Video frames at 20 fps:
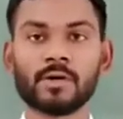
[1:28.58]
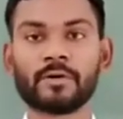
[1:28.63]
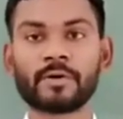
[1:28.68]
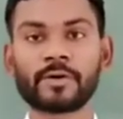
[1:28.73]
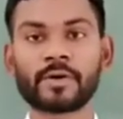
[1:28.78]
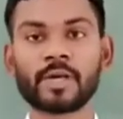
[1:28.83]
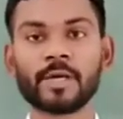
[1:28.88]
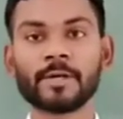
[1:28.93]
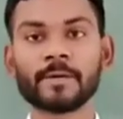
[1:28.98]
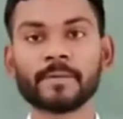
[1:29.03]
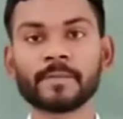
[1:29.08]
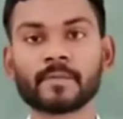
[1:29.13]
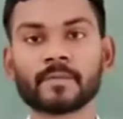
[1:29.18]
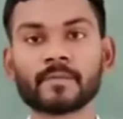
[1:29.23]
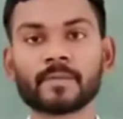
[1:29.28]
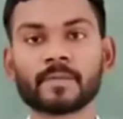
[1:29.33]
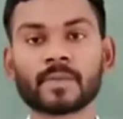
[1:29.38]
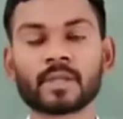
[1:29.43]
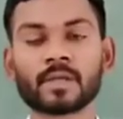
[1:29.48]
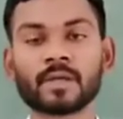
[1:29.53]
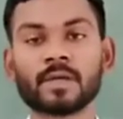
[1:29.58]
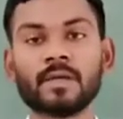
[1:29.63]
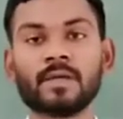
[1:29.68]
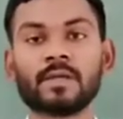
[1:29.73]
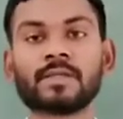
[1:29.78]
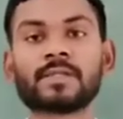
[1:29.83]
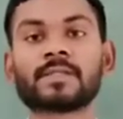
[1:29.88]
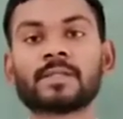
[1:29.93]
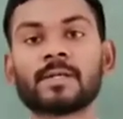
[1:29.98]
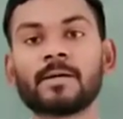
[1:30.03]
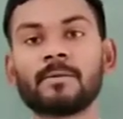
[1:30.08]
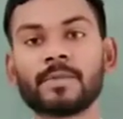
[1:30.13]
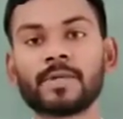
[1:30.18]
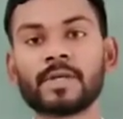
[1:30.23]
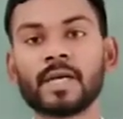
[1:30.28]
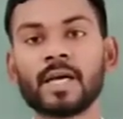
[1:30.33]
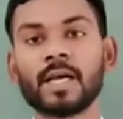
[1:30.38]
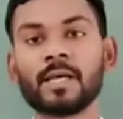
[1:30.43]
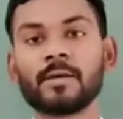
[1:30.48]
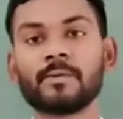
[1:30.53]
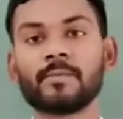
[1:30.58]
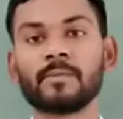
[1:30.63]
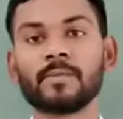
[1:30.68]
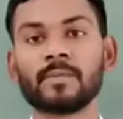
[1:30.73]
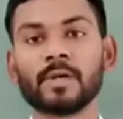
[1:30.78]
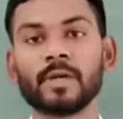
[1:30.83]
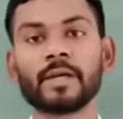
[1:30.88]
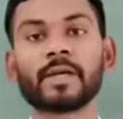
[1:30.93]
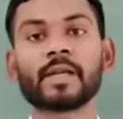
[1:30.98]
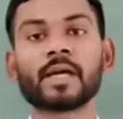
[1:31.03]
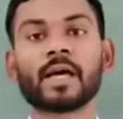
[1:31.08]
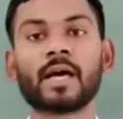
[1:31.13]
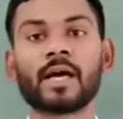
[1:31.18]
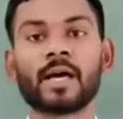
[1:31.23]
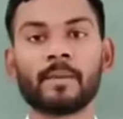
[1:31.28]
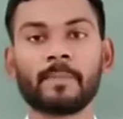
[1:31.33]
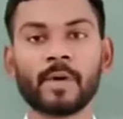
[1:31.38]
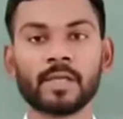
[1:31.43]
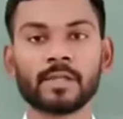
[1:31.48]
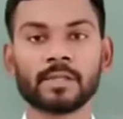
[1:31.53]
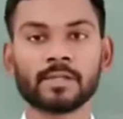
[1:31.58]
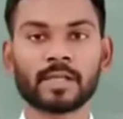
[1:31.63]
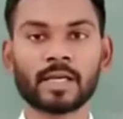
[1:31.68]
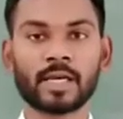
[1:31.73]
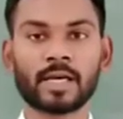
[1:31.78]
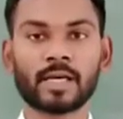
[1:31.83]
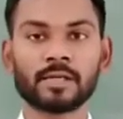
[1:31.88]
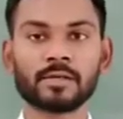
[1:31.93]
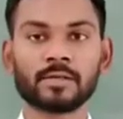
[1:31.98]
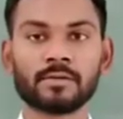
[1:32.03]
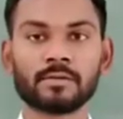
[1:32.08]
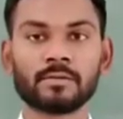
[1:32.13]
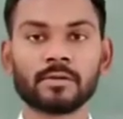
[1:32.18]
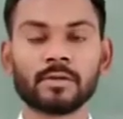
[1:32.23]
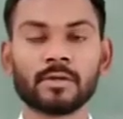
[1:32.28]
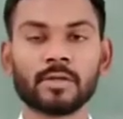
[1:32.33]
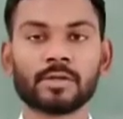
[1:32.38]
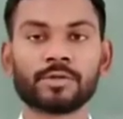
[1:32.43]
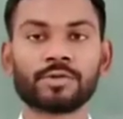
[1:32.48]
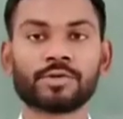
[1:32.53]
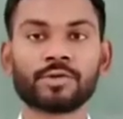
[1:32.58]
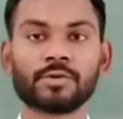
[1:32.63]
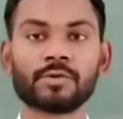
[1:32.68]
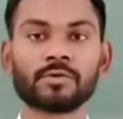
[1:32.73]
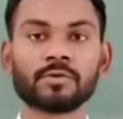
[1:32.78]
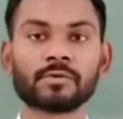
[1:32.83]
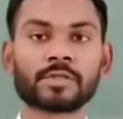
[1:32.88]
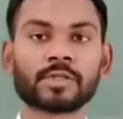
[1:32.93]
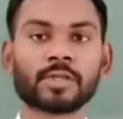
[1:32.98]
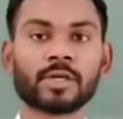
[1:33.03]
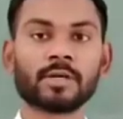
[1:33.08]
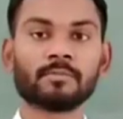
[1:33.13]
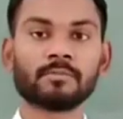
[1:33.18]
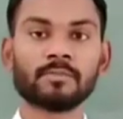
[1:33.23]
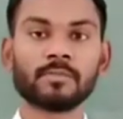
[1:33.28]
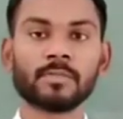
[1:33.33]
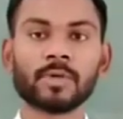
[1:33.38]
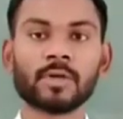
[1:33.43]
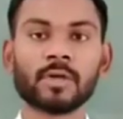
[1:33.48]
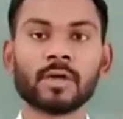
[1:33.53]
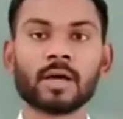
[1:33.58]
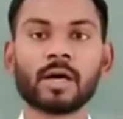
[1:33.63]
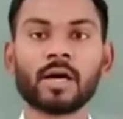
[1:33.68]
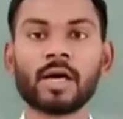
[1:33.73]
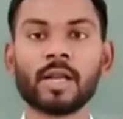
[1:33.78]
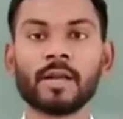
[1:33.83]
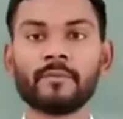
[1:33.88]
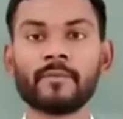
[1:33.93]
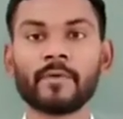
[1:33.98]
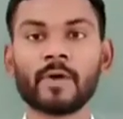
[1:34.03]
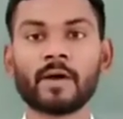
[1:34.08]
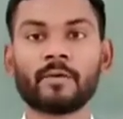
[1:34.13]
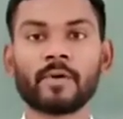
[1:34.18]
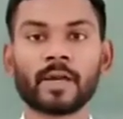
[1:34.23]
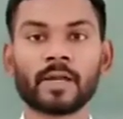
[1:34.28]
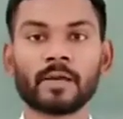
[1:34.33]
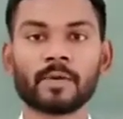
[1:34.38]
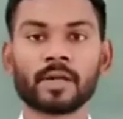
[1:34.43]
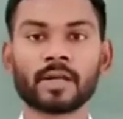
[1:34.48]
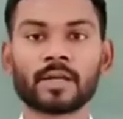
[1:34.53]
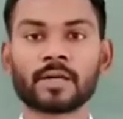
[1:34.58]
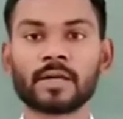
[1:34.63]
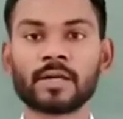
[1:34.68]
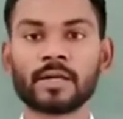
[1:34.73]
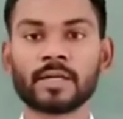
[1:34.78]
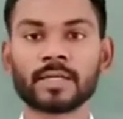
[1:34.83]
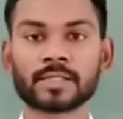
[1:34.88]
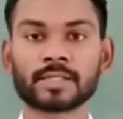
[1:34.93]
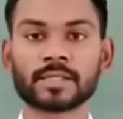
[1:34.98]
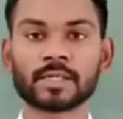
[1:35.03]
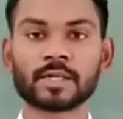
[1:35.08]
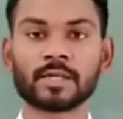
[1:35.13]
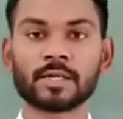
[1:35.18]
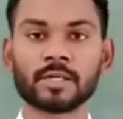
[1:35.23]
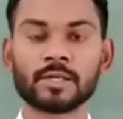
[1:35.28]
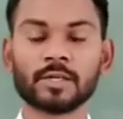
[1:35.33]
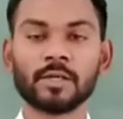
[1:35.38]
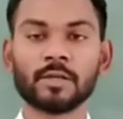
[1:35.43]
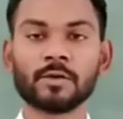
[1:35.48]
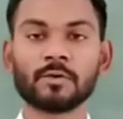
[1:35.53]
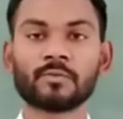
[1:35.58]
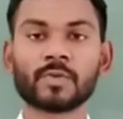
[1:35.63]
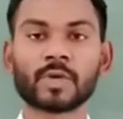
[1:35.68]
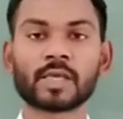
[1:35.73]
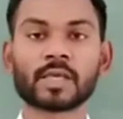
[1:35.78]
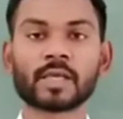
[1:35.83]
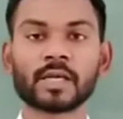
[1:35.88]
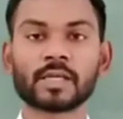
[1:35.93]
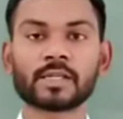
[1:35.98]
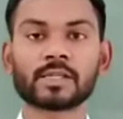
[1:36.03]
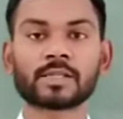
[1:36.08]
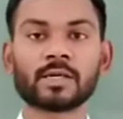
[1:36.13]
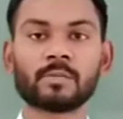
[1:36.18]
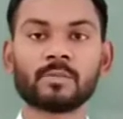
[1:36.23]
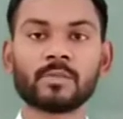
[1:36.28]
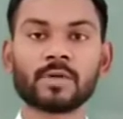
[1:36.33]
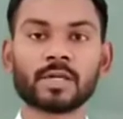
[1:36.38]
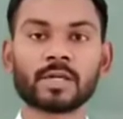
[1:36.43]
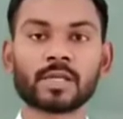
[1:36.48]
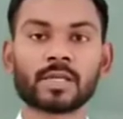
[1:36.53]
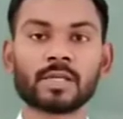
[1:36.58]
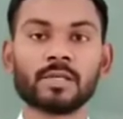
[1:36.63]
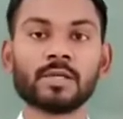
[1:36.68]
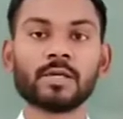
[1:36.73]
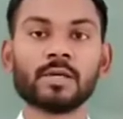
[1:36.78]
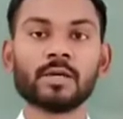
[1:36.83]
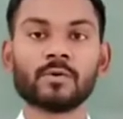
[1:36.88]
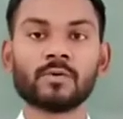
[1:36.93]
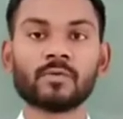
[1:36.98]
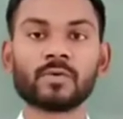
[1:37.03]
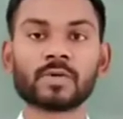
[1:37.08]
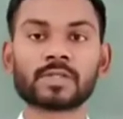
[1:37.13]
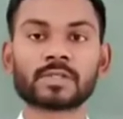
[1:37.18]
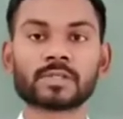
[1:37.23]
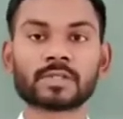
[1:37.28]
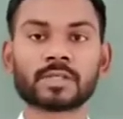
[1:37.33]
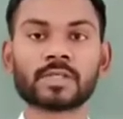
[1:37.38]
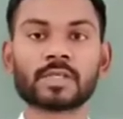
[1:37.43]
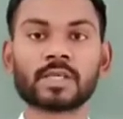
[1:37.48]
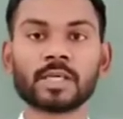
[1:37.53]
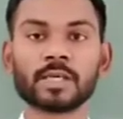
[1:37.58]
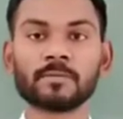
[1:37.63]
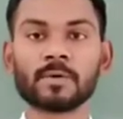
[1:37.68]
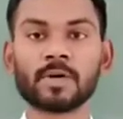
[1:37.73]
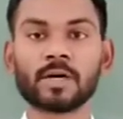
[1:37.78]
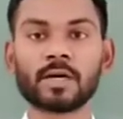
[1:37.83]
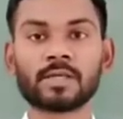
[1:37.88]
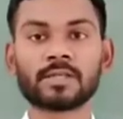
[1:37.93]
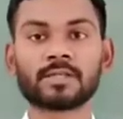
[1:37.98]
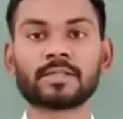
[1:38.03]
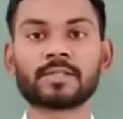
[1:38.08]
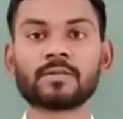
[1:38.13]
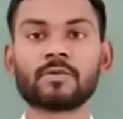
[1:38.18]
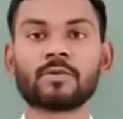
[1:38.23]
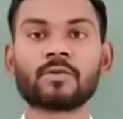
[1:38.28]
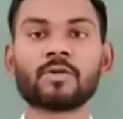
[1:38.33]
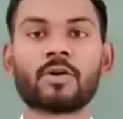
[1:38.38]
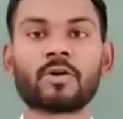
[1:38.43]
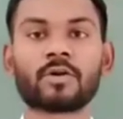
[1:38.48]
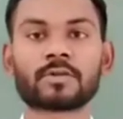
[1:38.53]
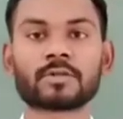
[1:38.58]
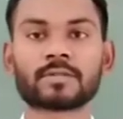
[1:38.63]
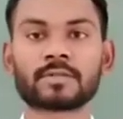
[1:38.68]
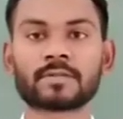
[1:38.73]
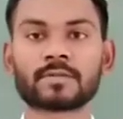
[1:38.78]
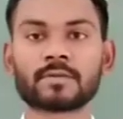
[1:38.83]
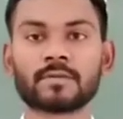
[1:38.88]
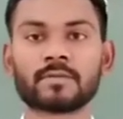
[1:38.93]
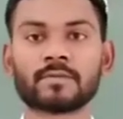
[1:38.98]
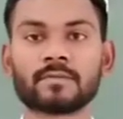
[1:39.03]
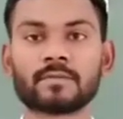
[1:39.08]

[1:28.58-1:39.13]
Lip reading: Okay? Sometimes it happens that due to some unfavorable condition, we get the money which give us loss.